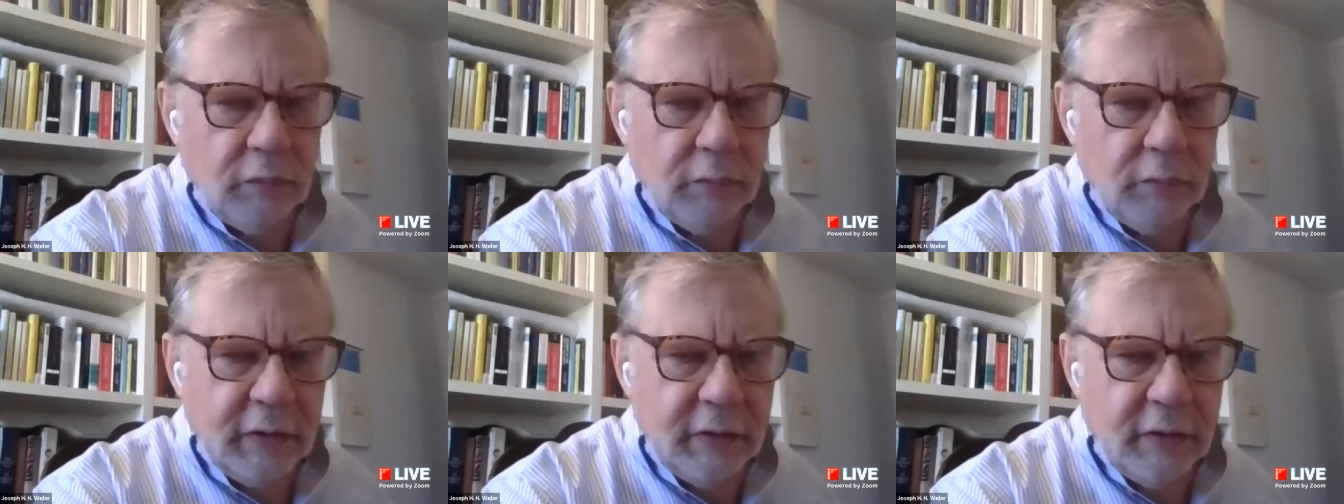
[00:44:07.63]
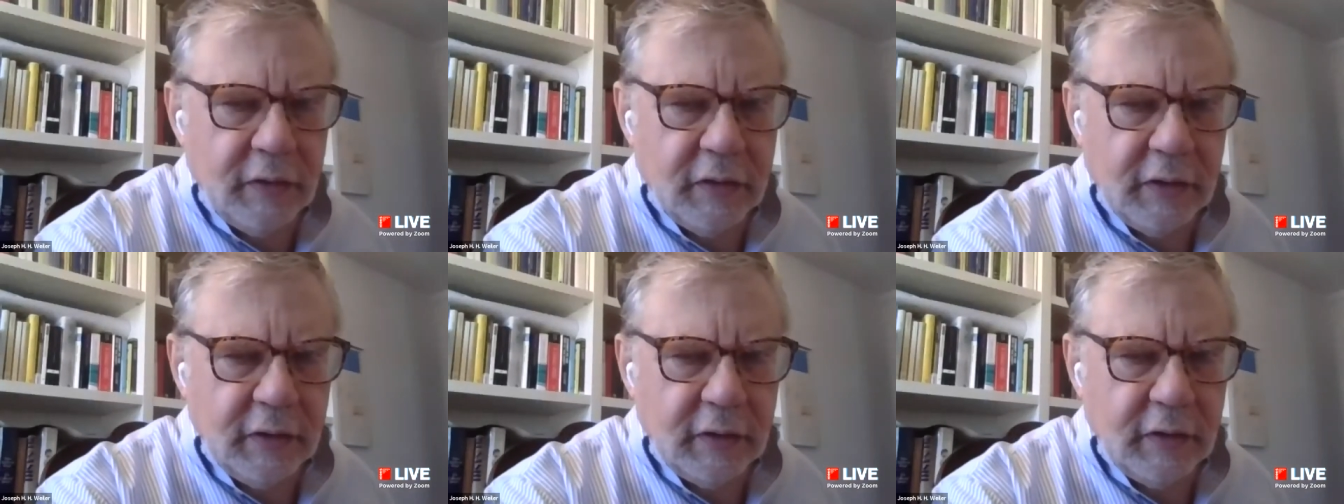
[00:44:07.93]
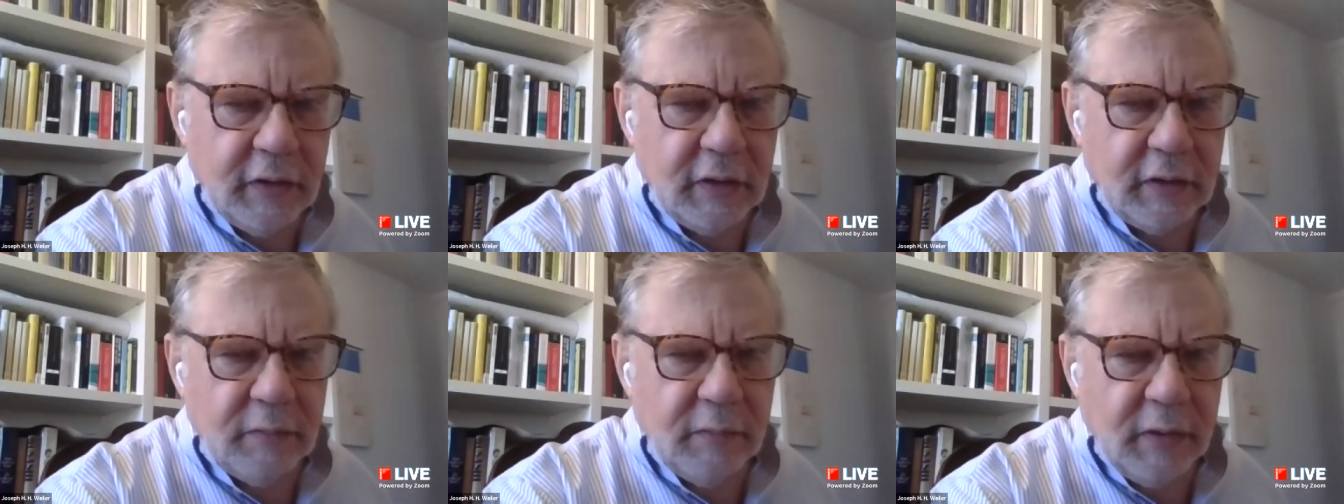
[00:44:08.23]
you might
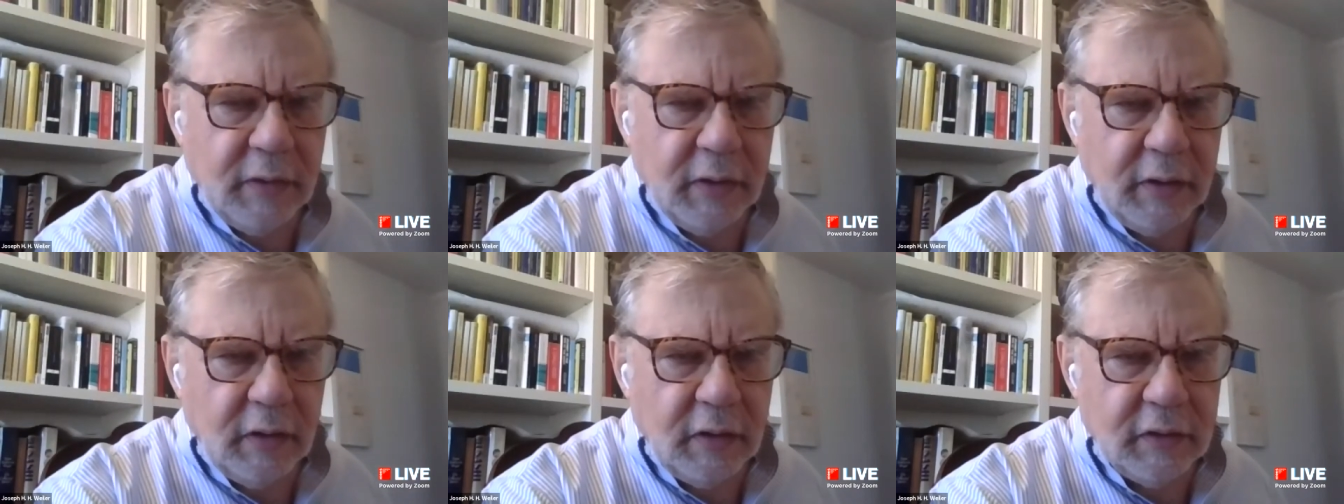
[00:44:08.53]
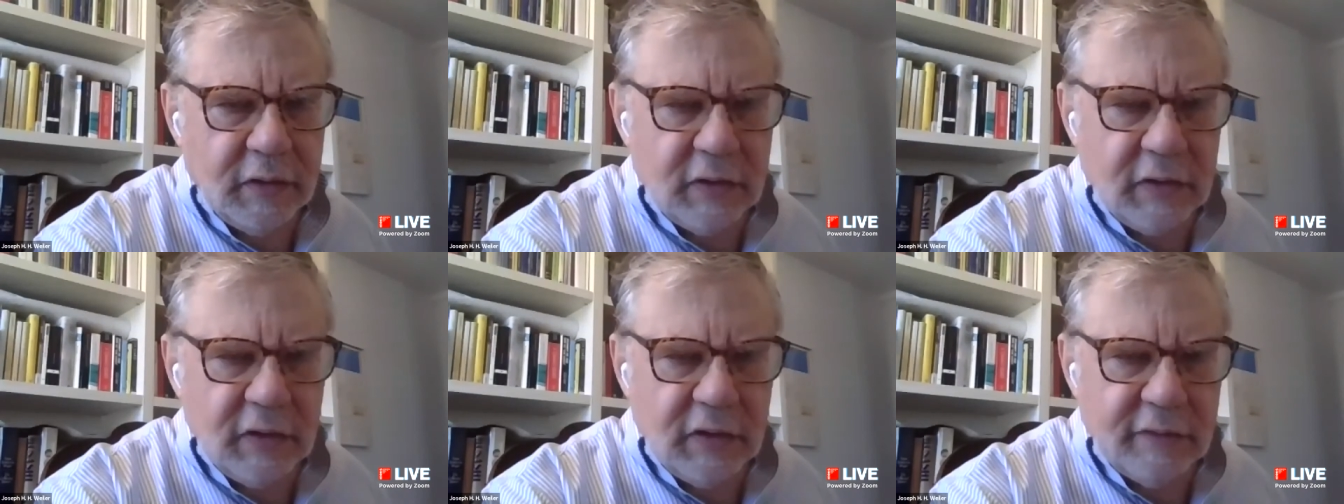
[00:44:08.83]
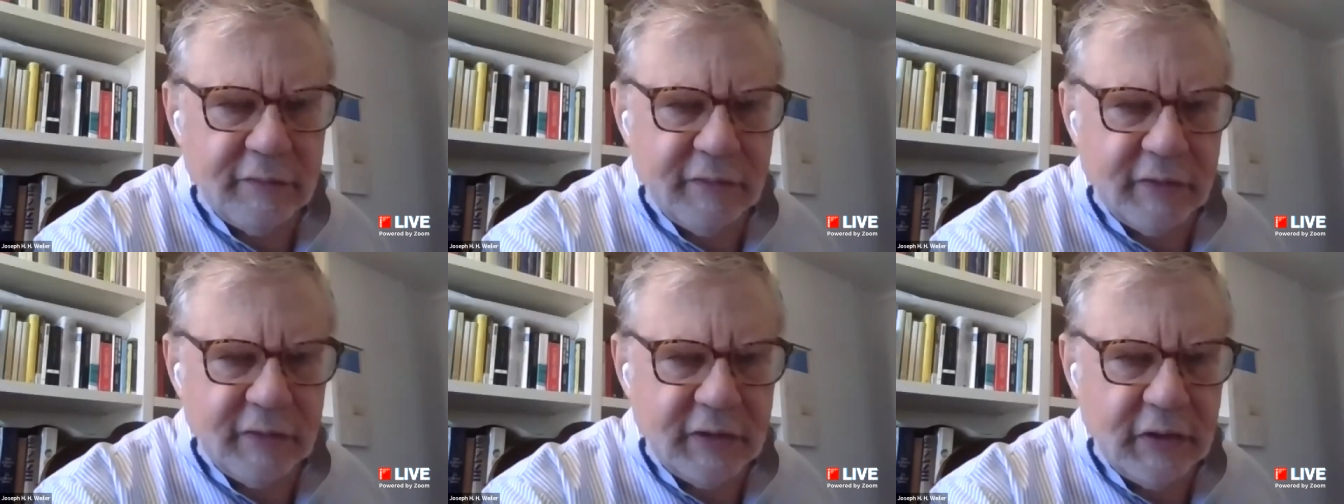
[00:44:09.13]
think that my answer
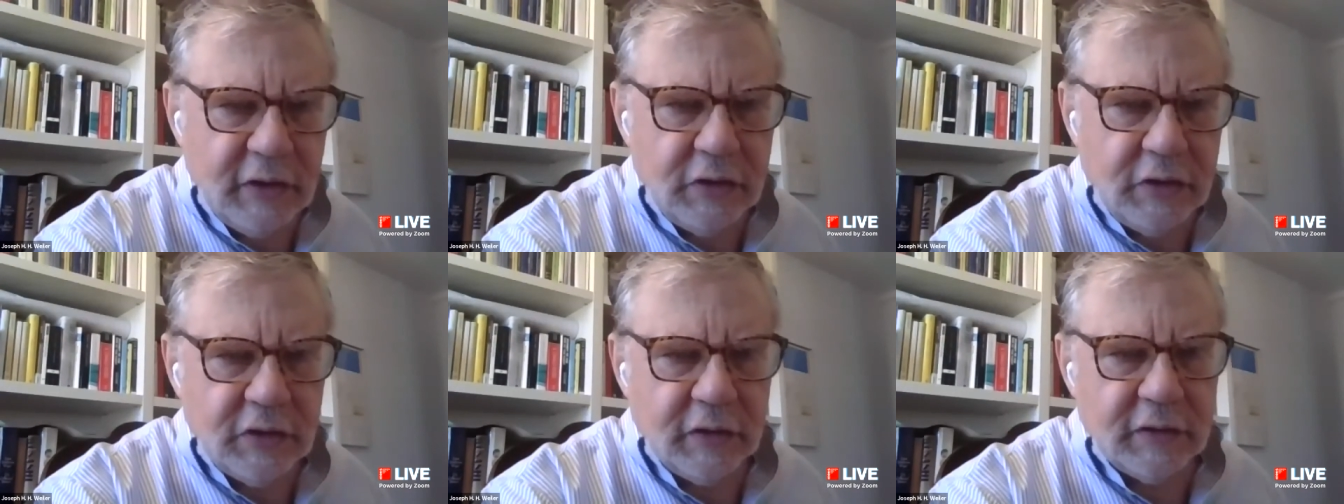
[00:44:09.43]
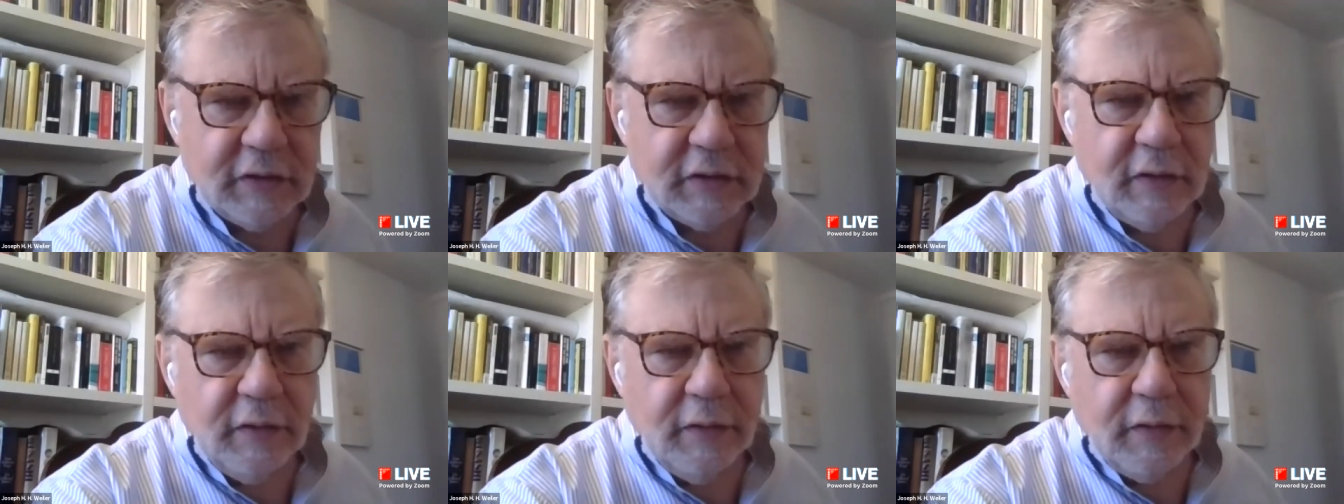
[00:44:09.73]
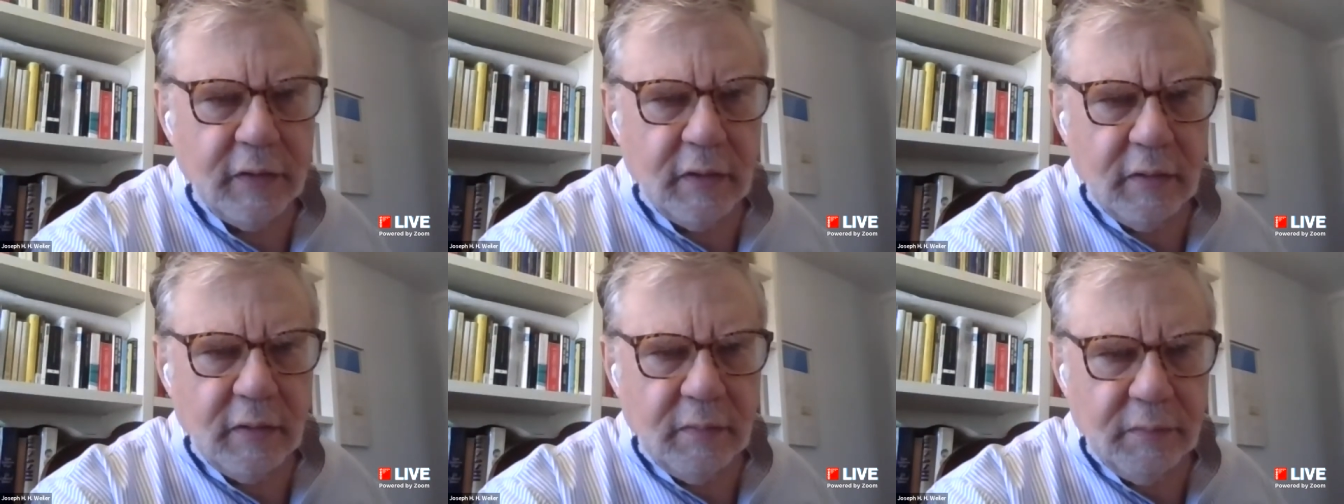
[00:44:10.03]
is facetious
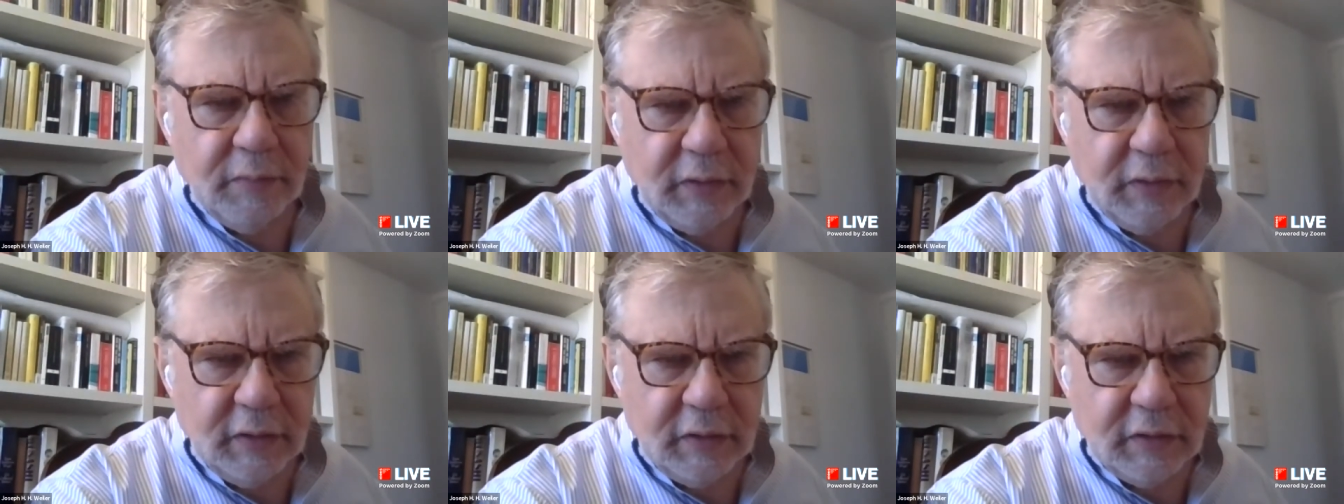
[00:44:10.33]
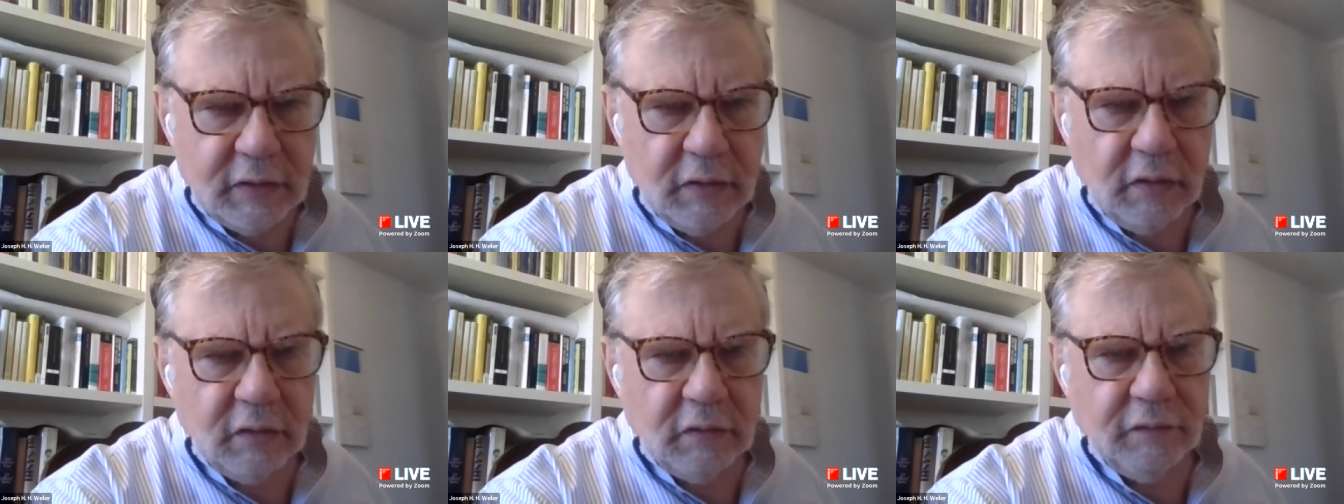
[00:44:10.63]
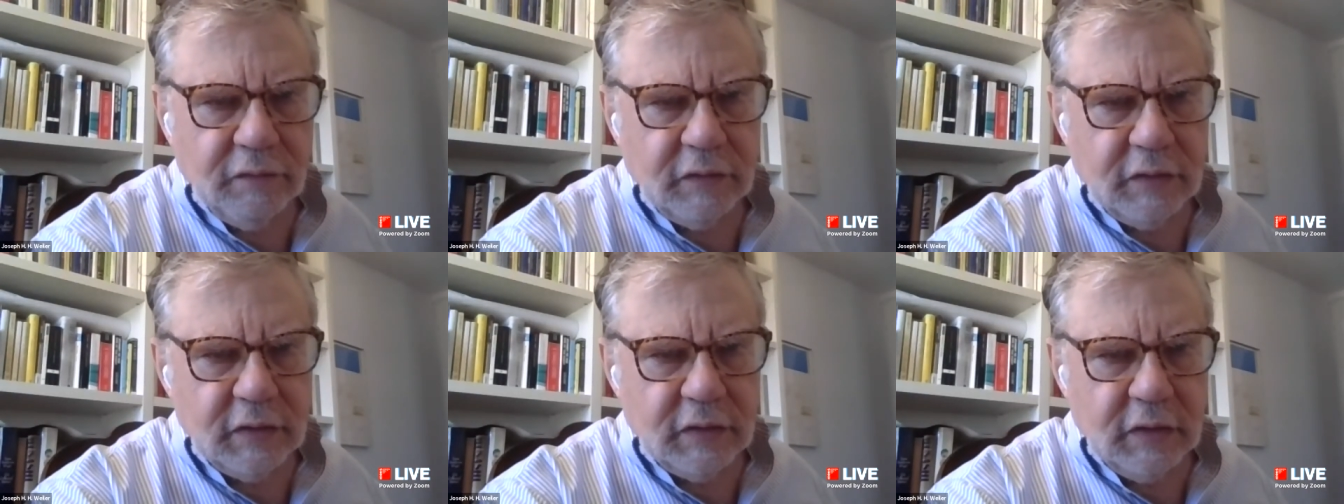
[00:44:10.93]
but it's
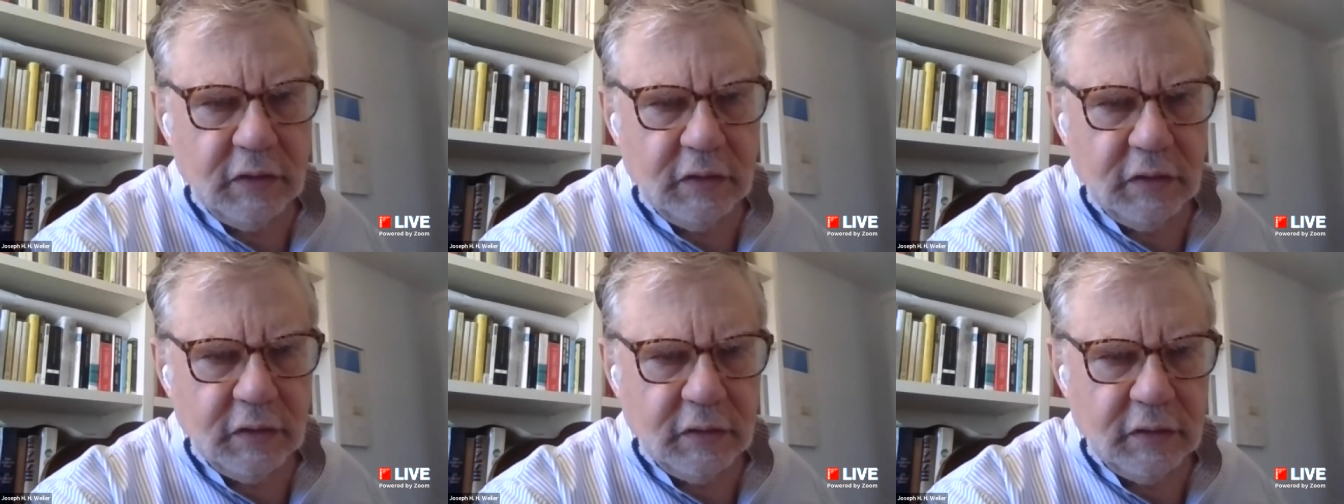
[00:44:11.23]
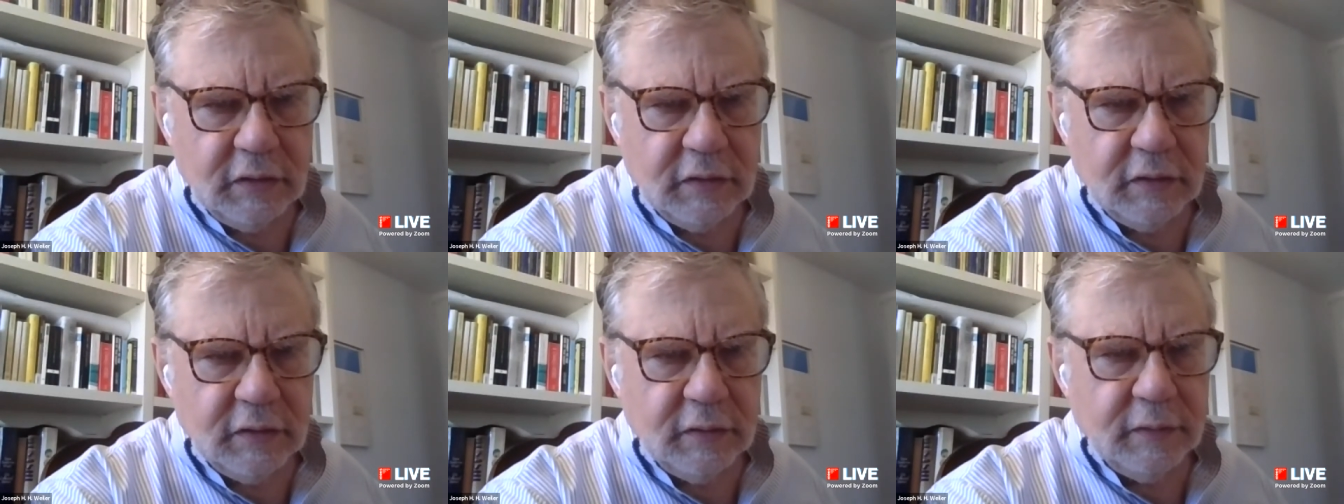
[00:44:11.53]
not facetious